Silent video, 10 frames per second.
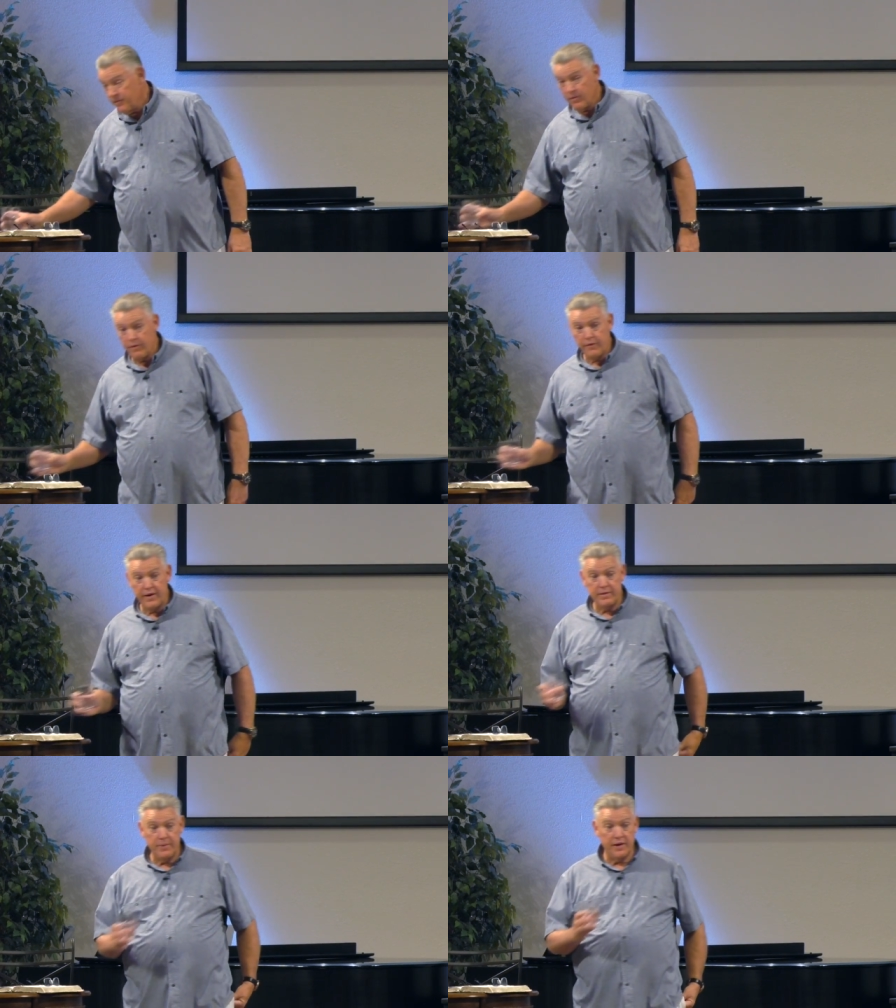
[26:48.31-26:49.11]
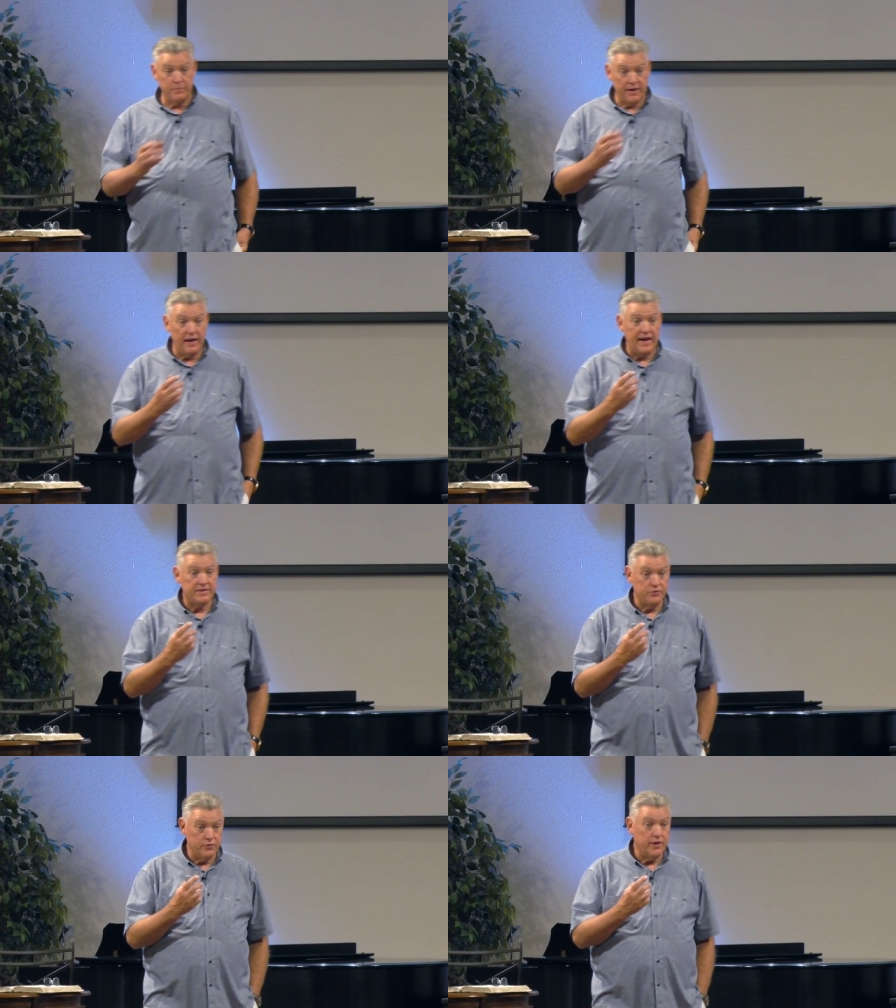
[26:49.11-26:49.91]
we're afraid to pick up the
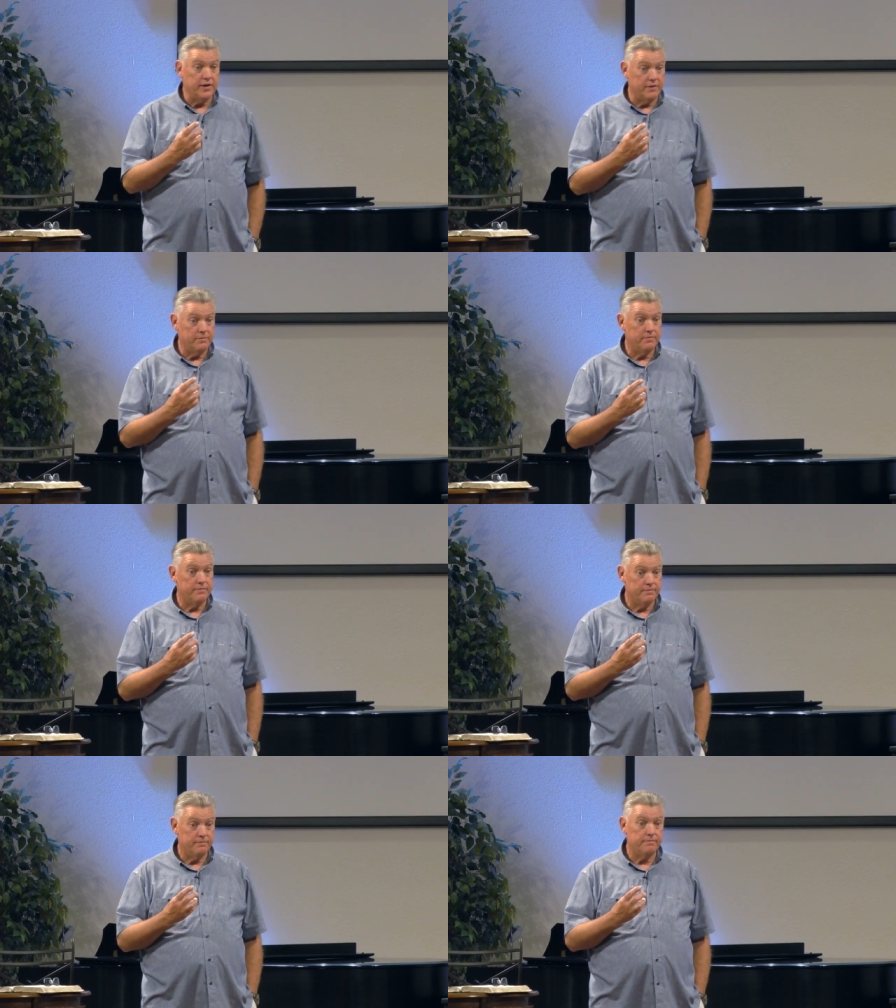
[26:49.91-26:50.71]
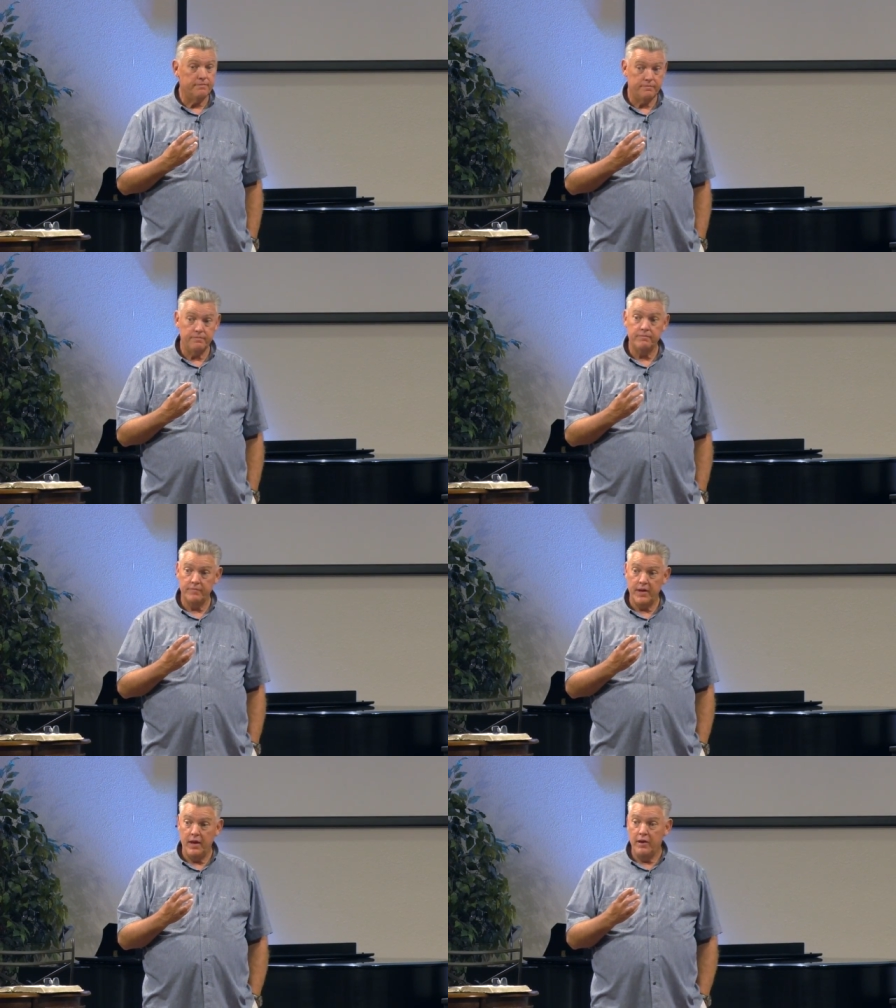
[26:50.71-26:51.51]
glass and drink it.
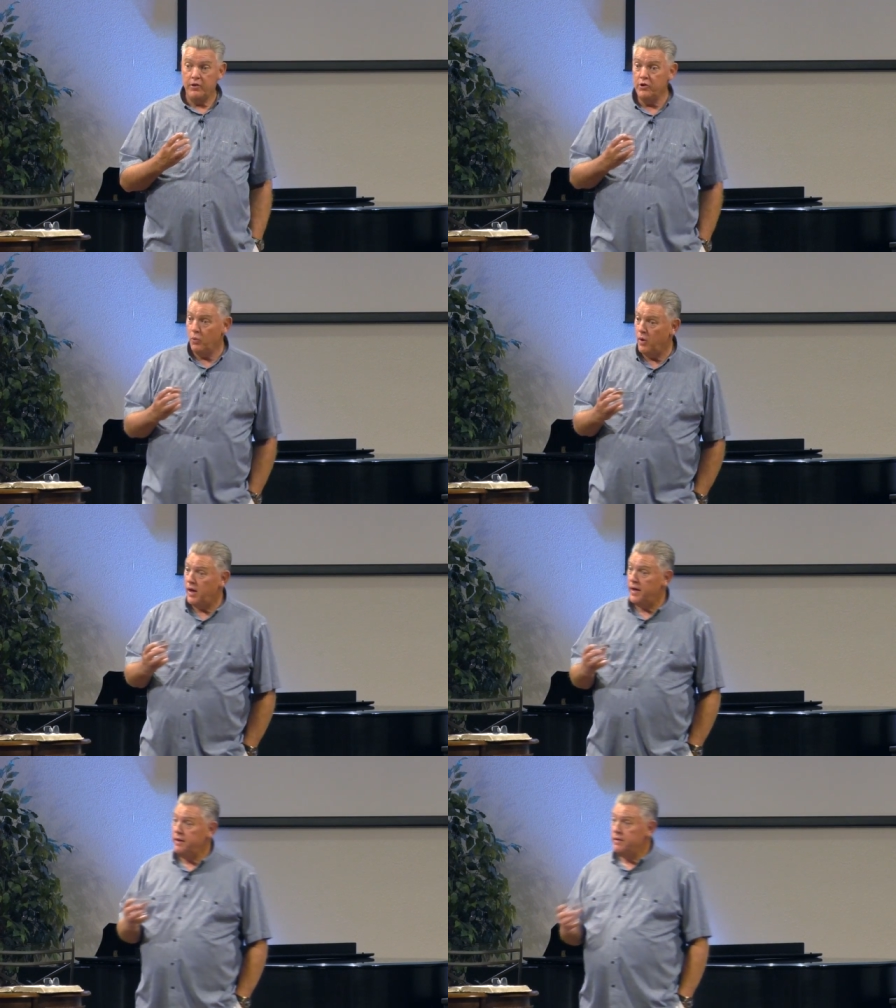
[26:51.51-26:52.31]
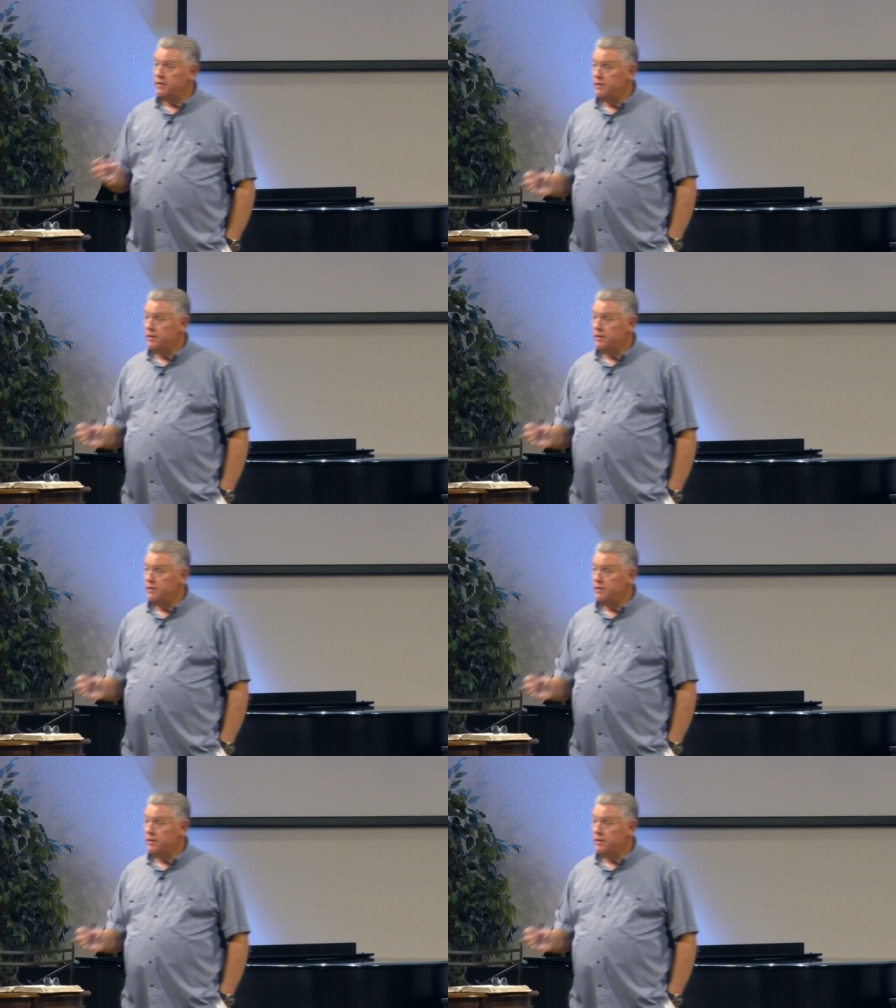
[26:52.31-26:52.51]
You know why?